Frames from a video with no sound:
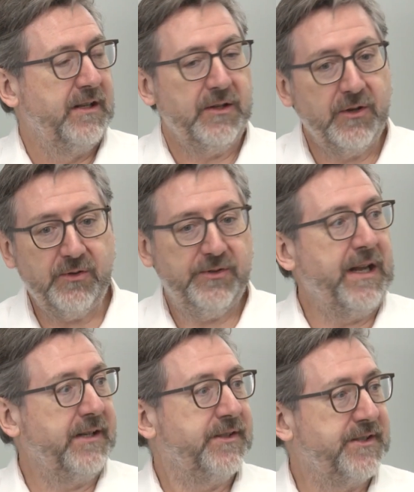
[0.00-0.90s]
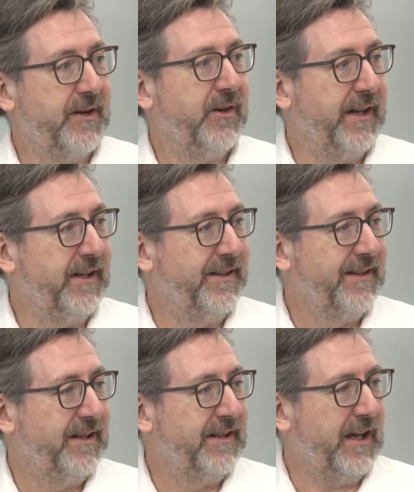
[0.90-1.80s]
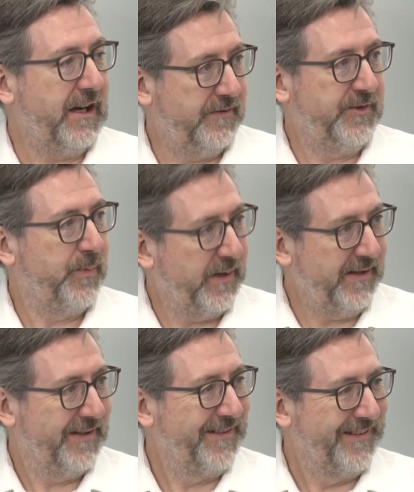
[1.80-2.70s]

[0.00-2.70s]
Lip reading: You don't necessarily have to be